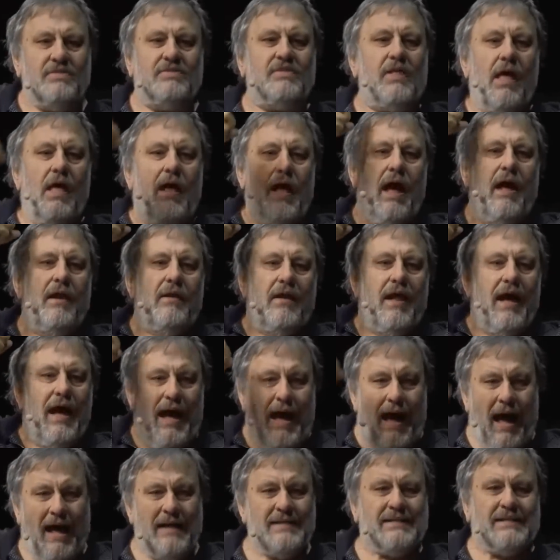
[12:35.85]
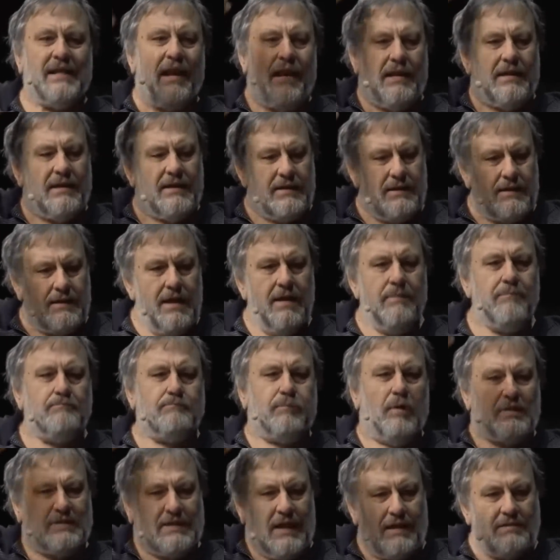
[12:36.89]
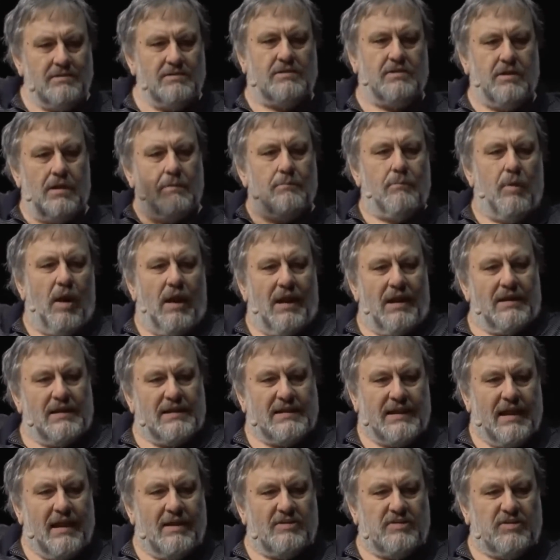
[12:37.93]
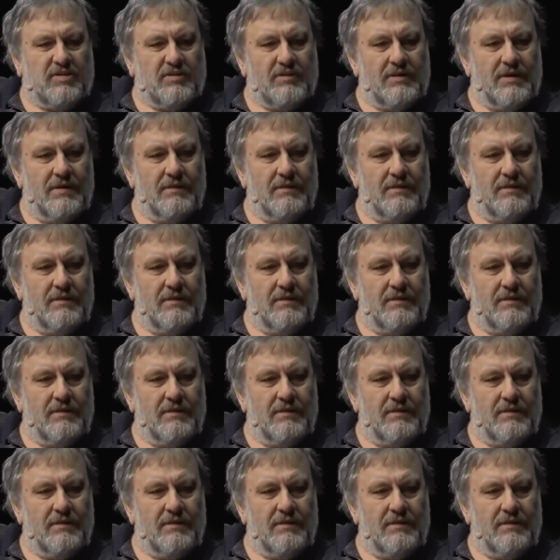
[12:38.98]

an utterly impotent moralization.